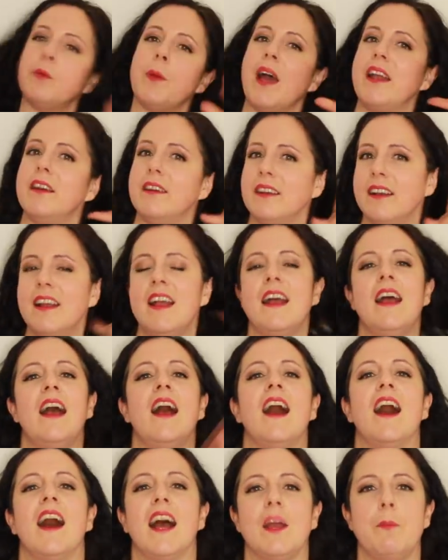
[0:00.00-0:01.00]
pattern
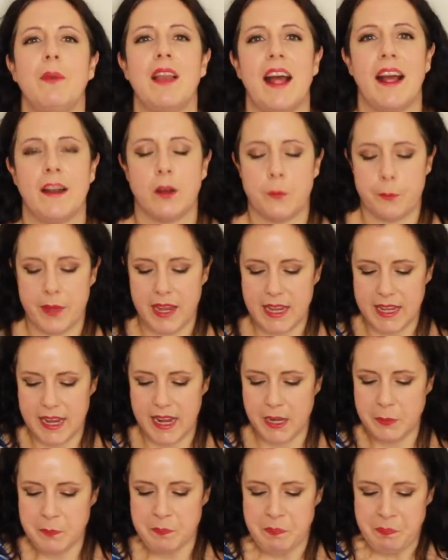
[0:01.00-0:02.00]
I plan on
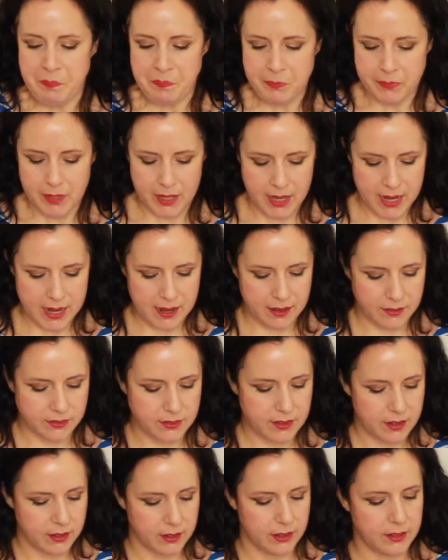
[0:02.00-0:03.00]
making
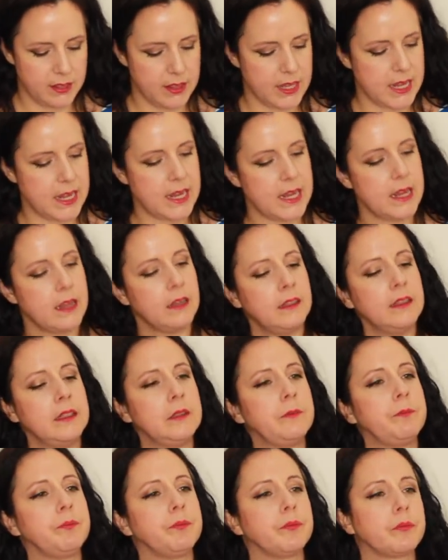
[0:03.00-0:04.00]
is the
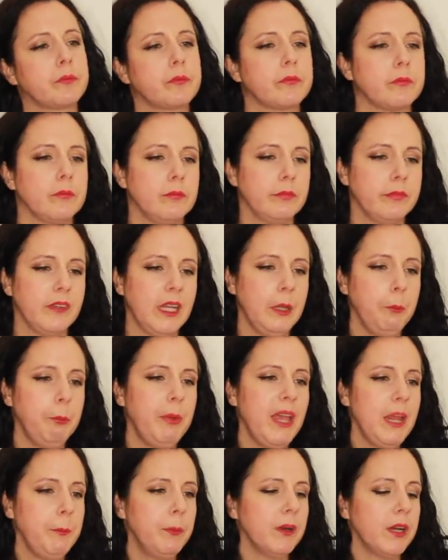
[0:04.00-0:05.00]

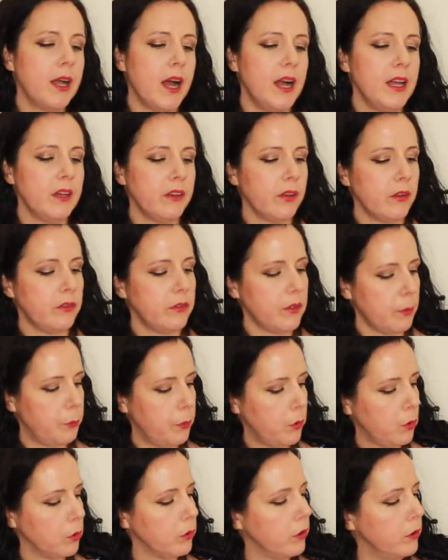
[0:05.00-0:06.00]
paper cut
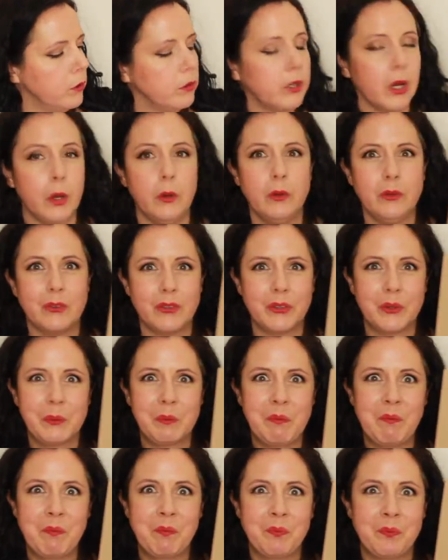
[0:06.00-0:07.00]
Sapporo coat.
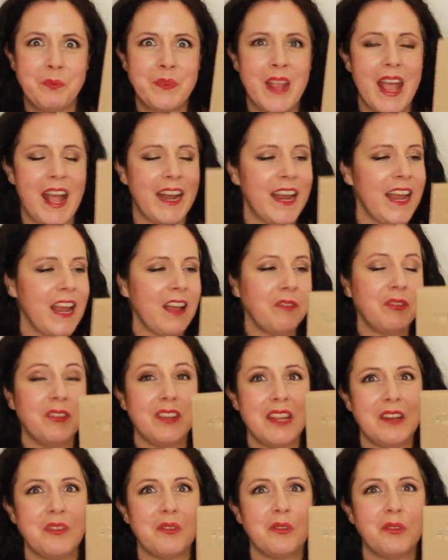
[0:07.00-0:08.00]
And I have
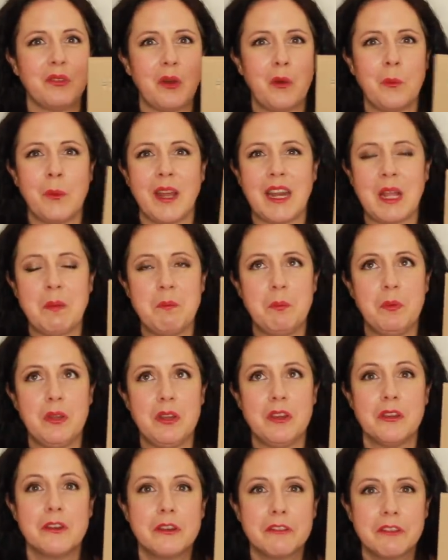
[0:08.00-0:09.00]
seen so many
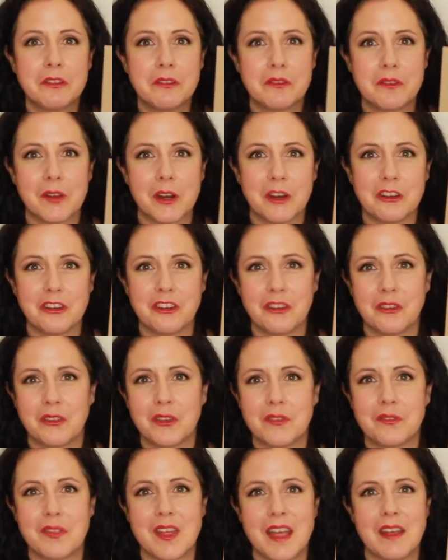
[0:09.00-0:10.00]
beautiful
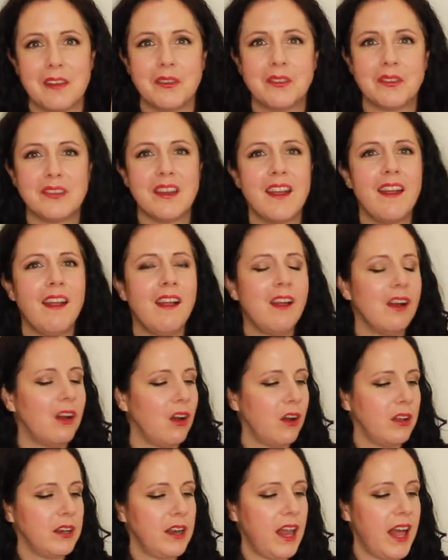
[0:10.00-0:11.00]
versions of this
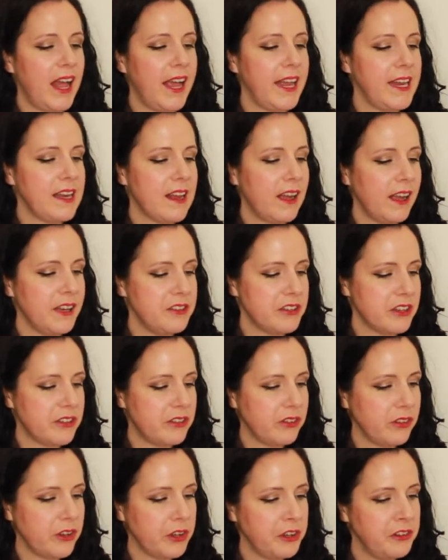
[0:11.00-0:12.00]
online, I
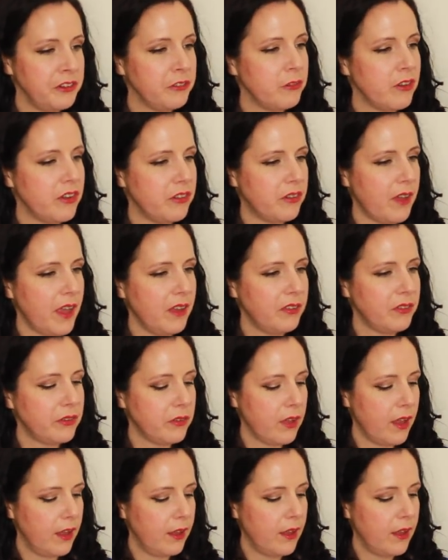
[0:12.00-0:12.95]
just couldn't resist.